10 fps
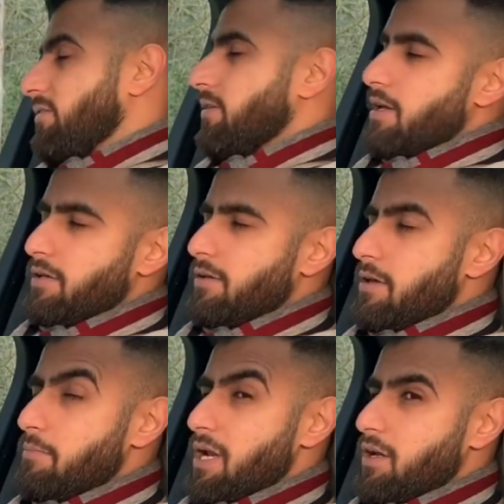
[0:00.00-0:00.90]
a
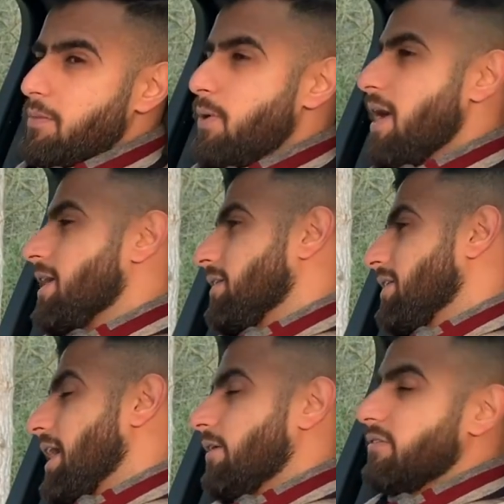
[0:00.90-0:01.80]
bit like a plane.
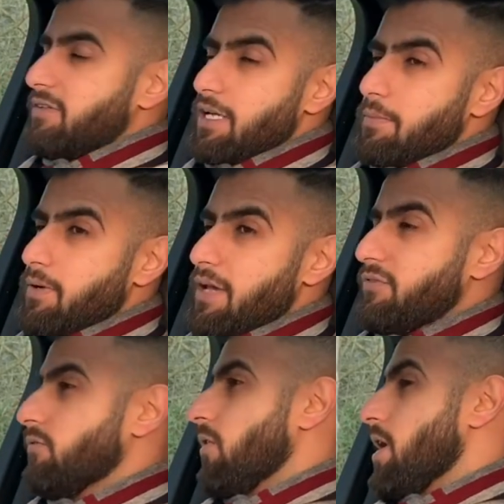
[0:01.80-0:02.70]
Now I can sleep left
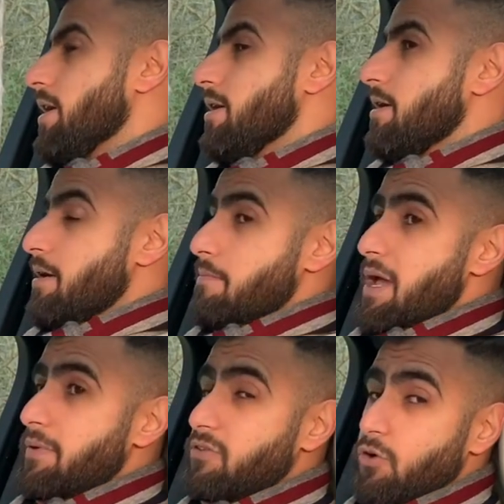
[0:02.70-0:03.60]
and right.
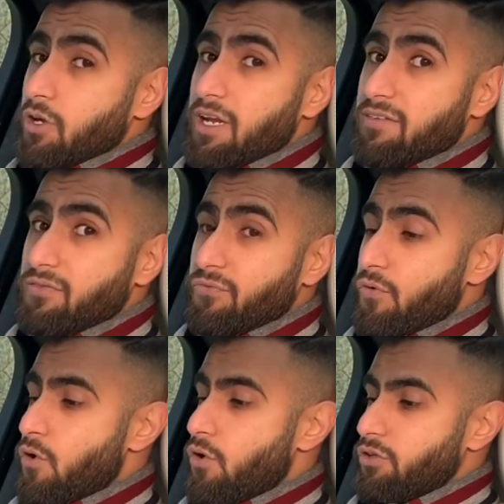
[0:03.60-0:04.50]
Maybe it's not good as
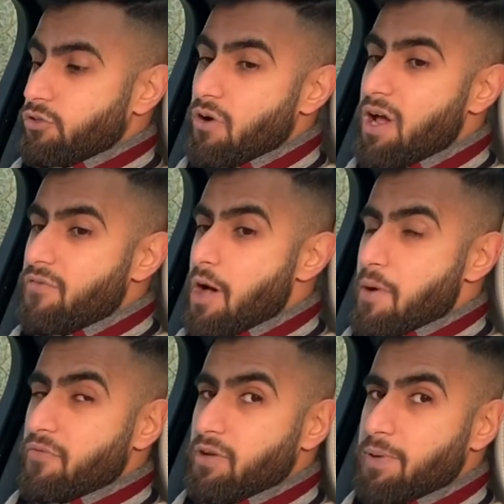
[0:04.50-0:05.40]
for the driver, but
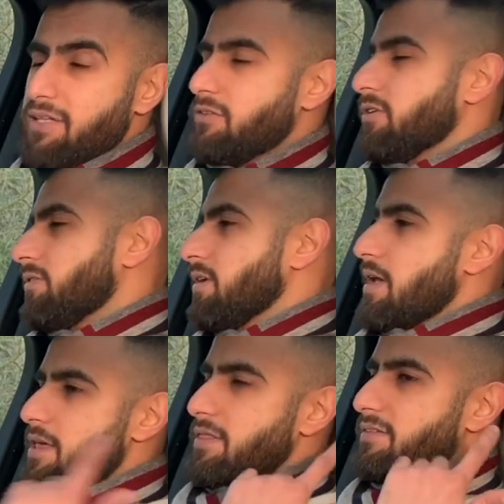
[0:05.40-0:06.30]
for the passengers,
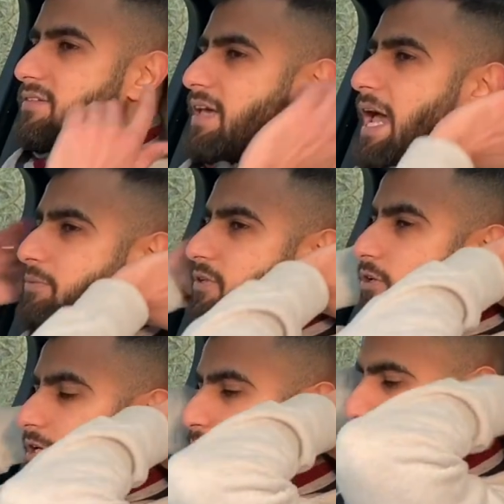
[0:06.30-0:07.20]
this is
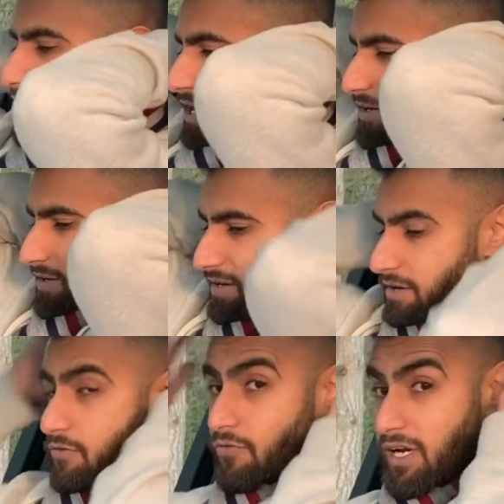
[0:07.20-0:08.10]
absolutely brilliant.
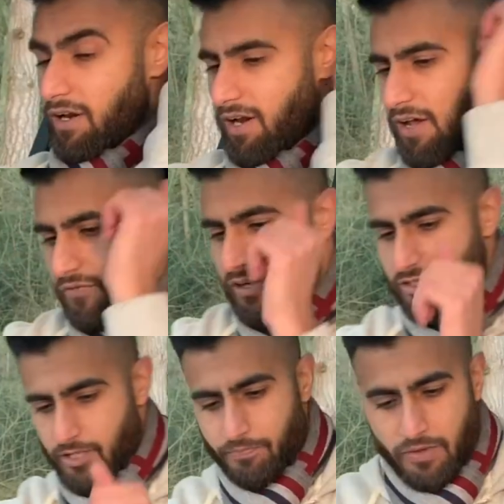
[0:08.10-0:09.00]
Really like that
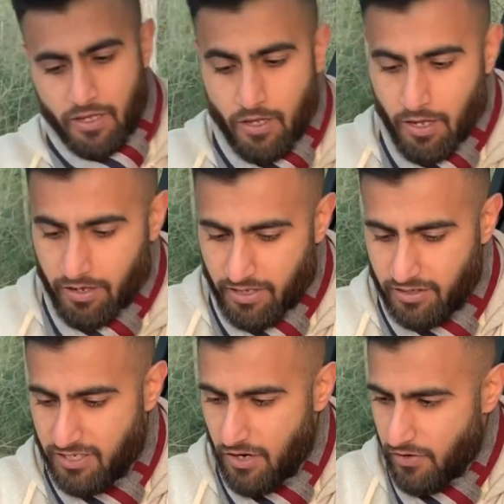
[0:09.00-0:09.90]
feature. The
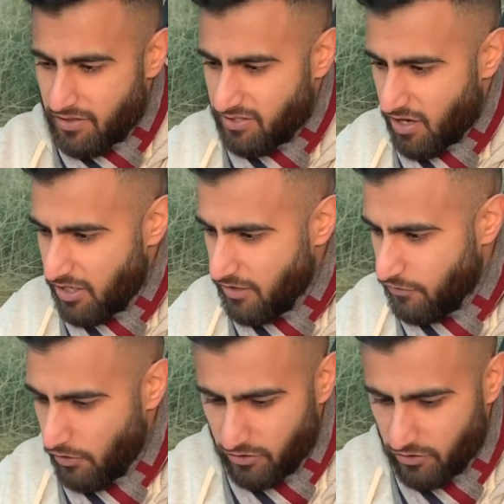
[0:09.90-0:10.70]
interior inside, you've got this